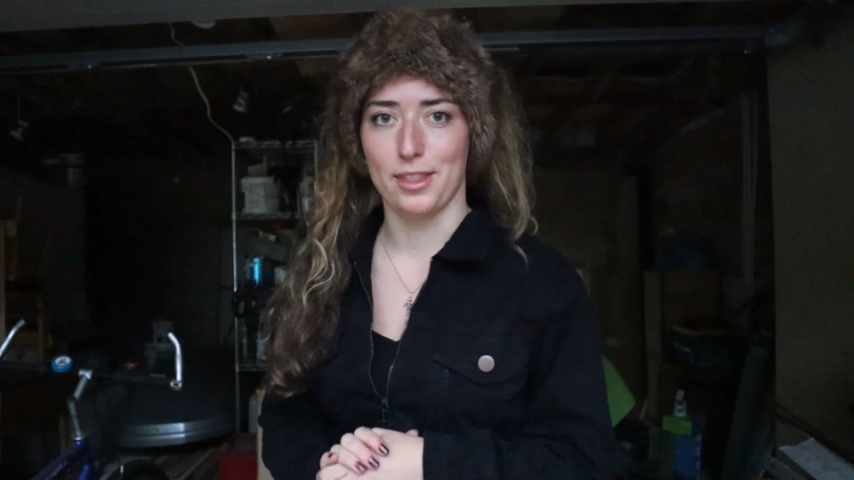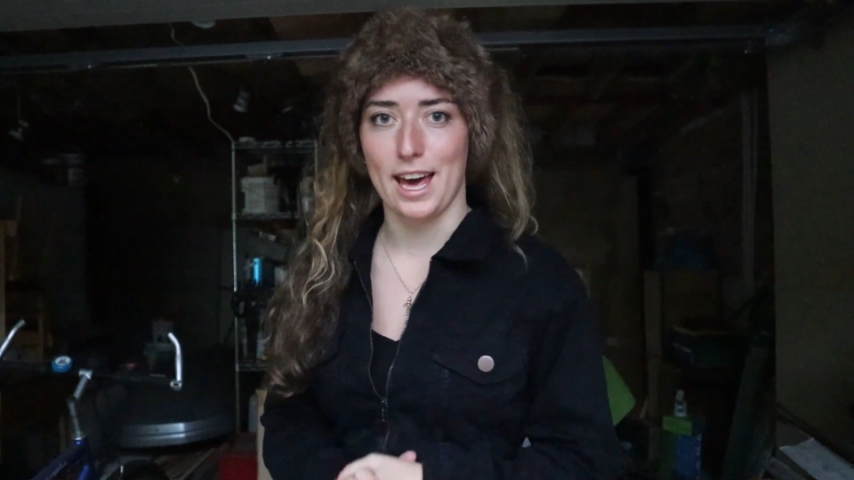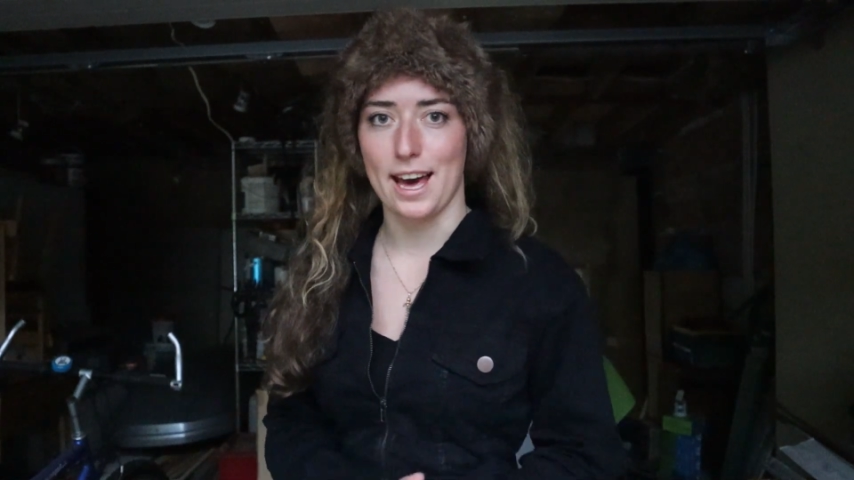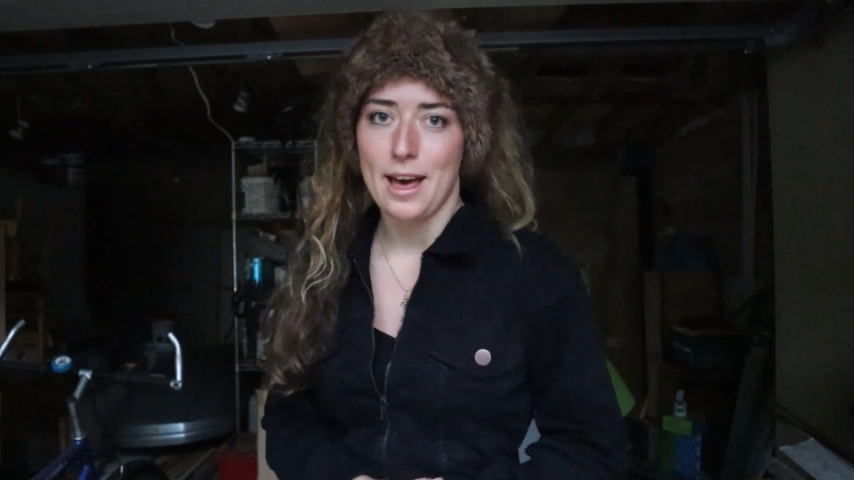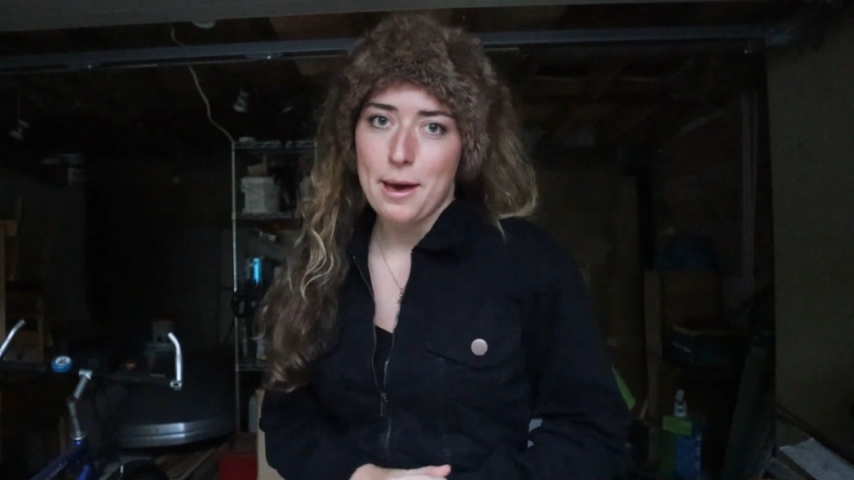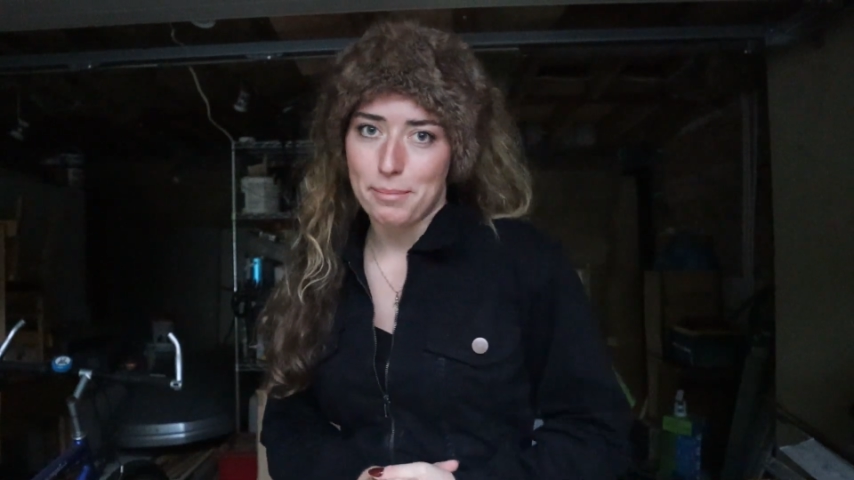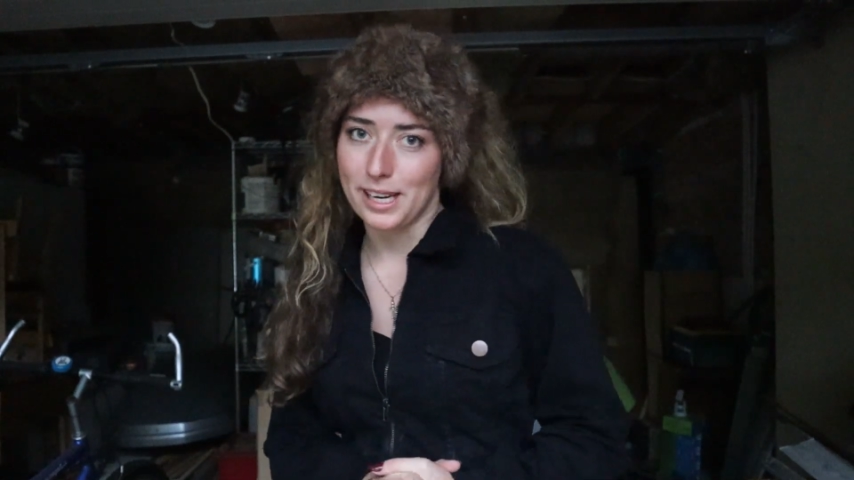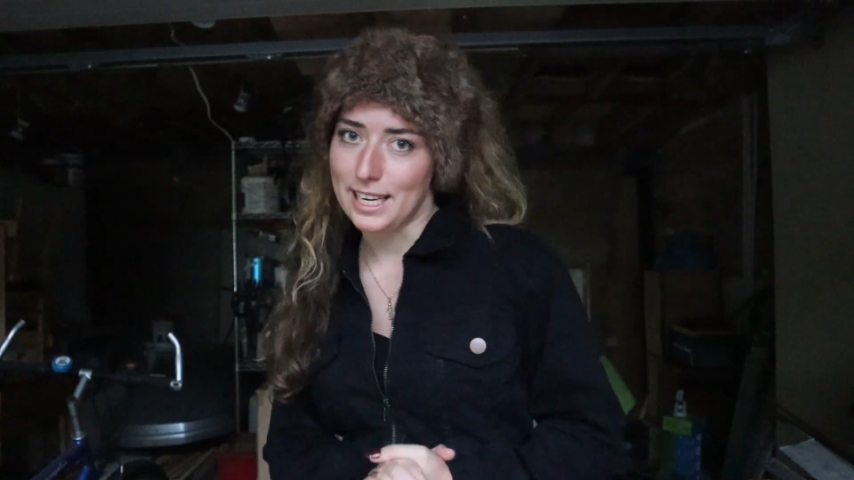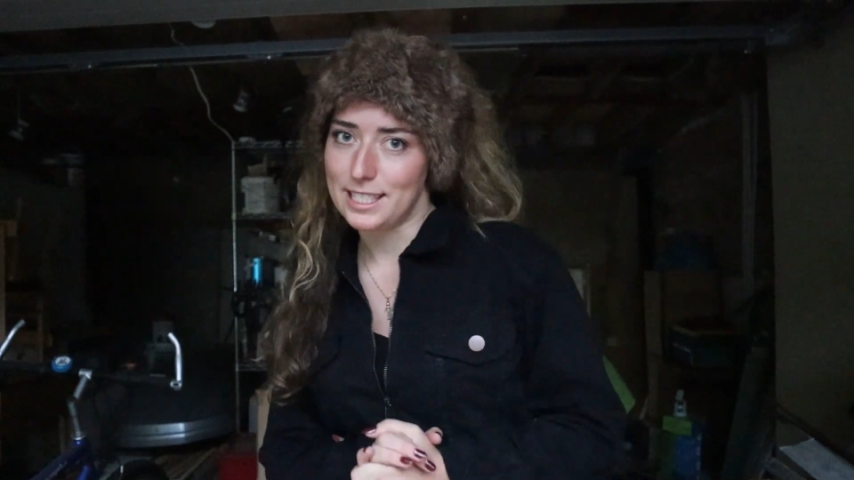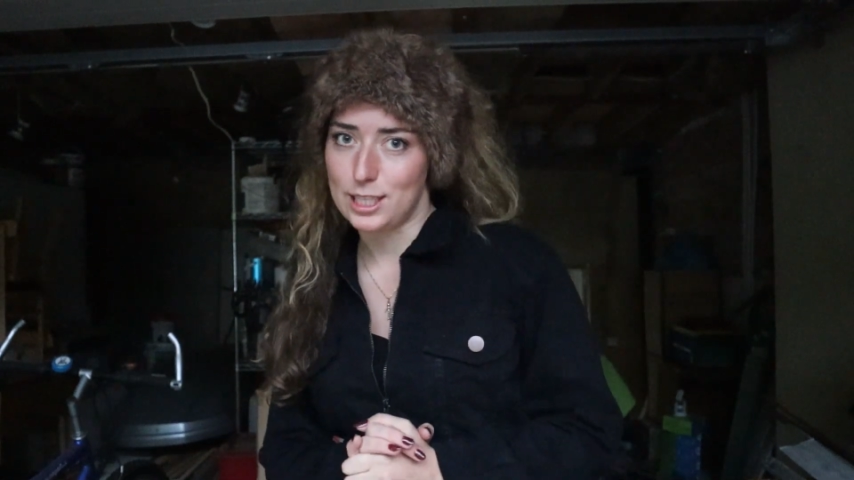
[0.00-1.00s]
there,
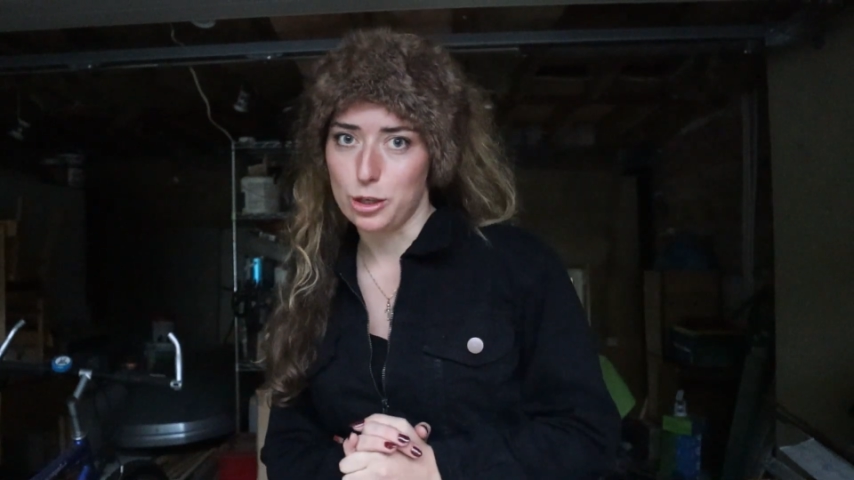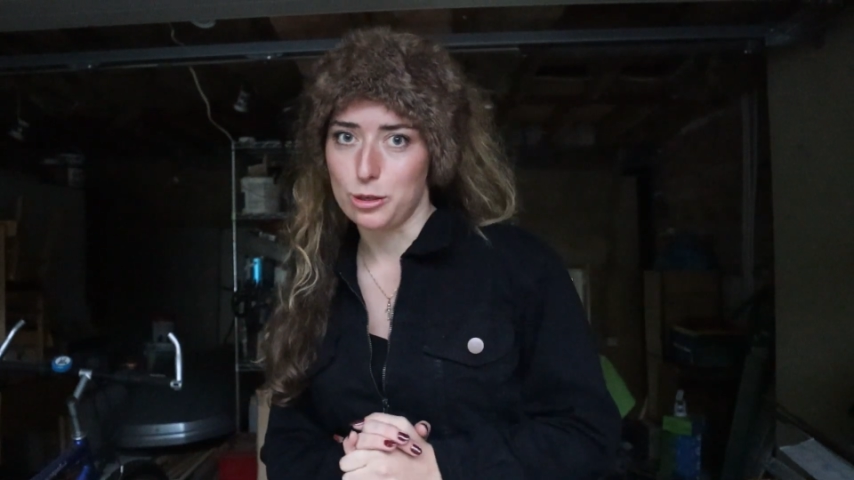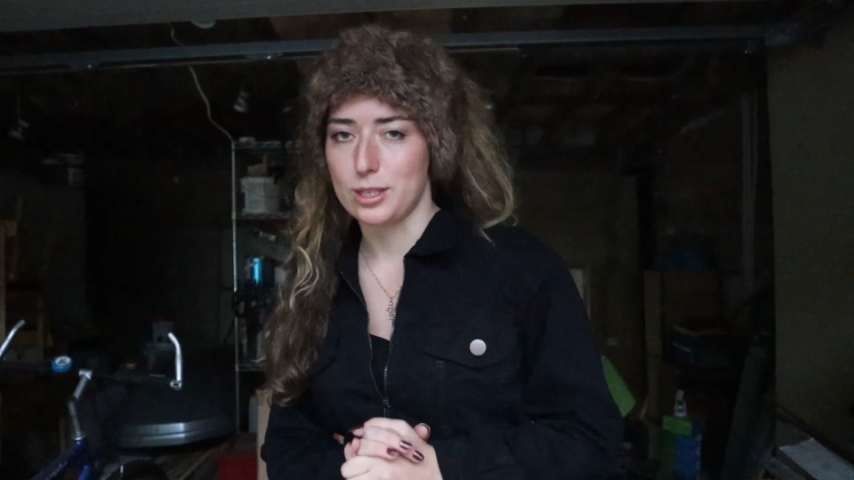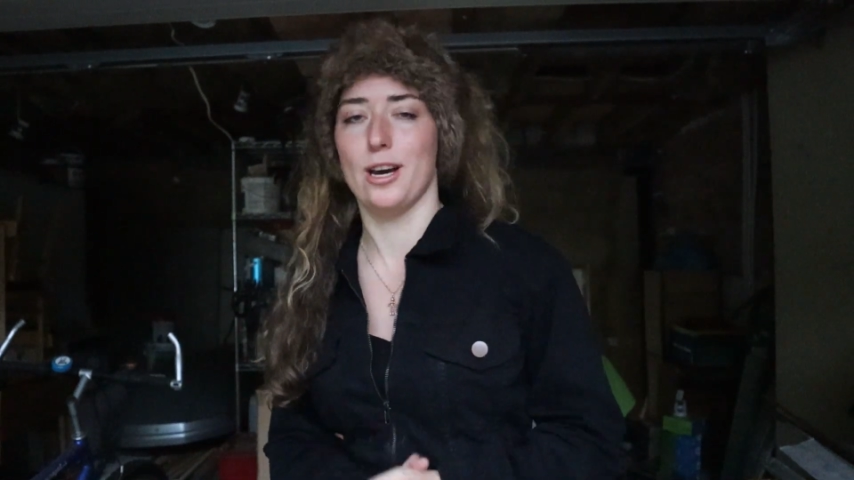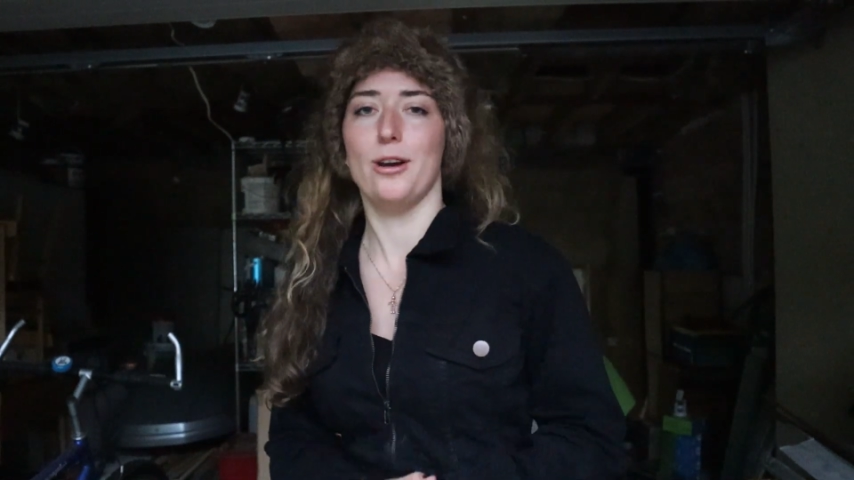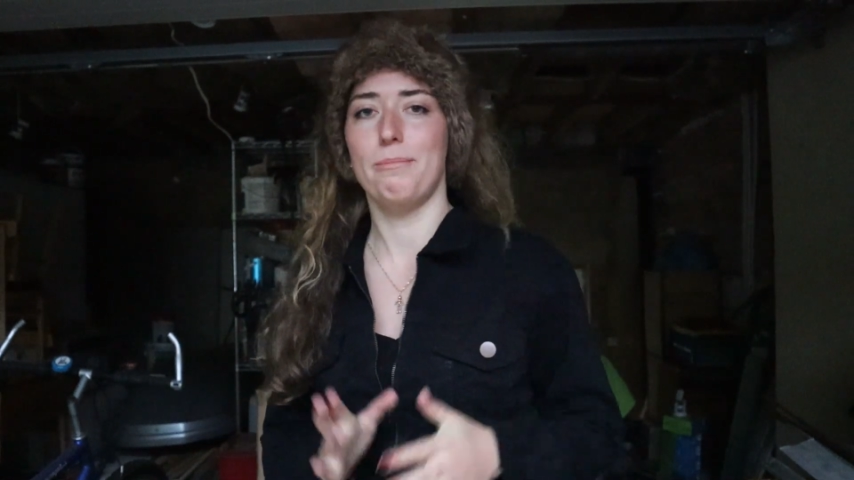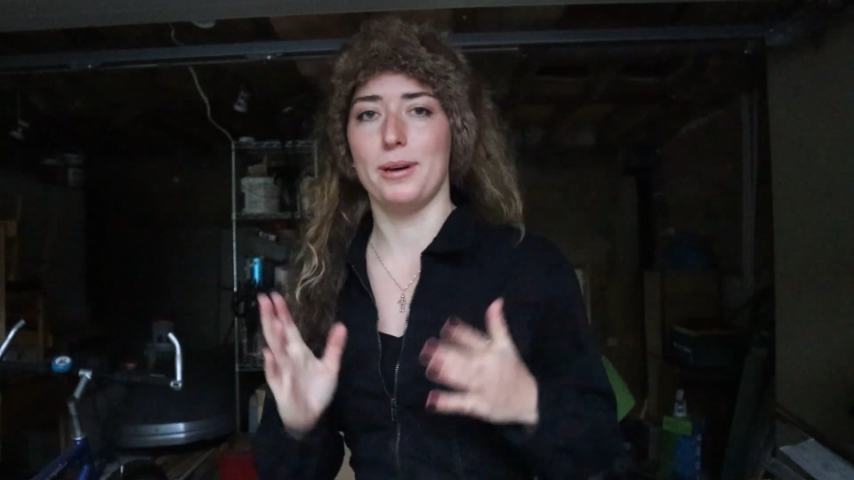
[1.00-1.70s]
please do so.